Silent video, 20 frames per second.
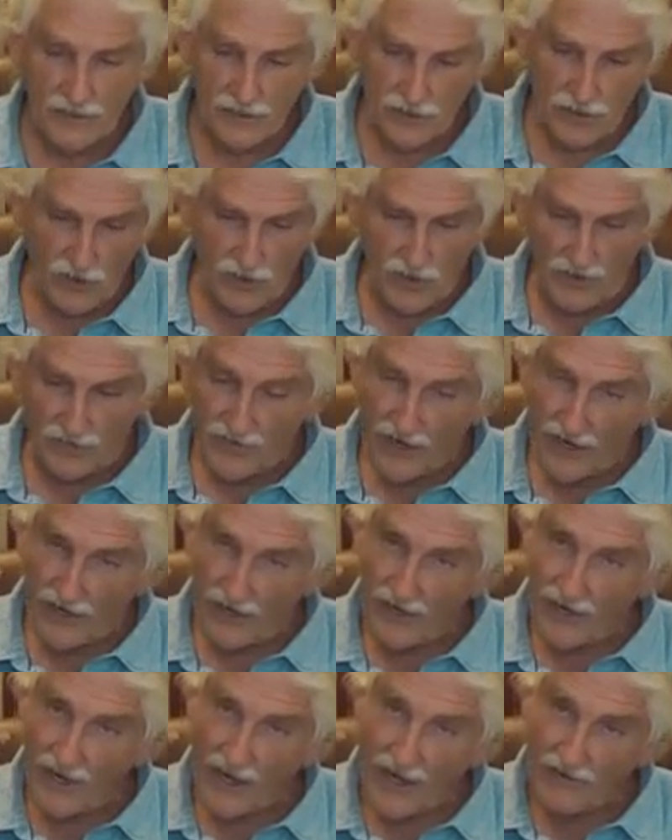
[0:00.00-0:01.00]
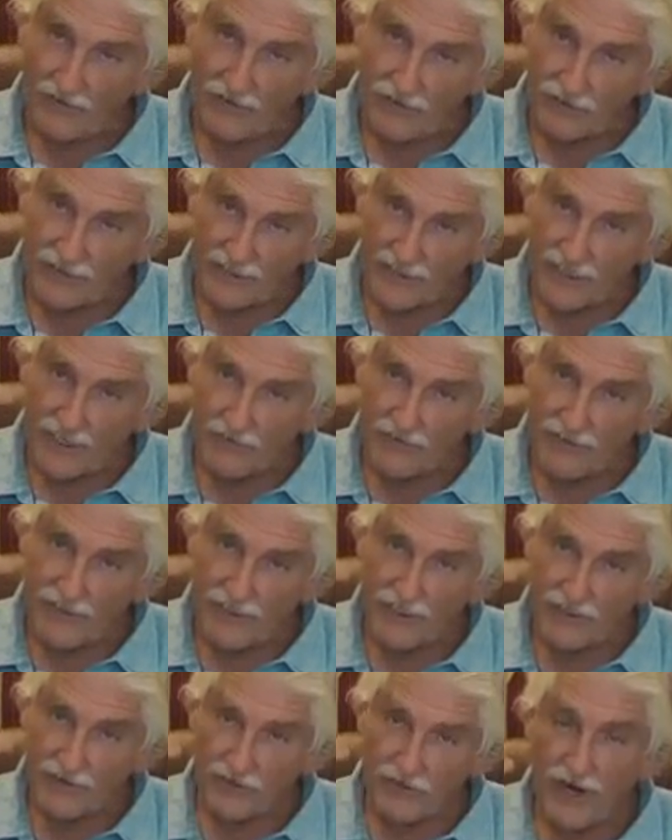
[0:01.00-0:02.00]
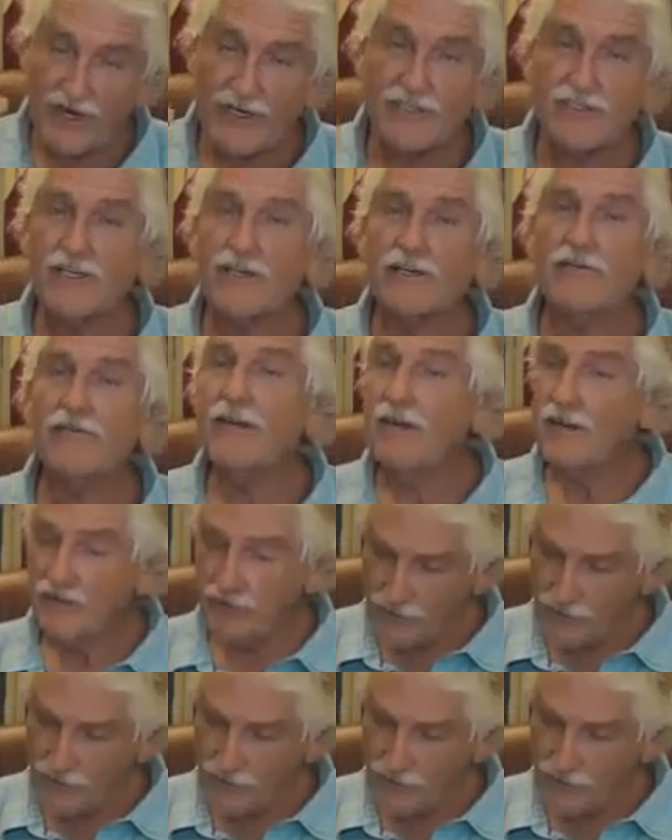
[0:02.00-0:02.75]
You're at the level to get regeneration.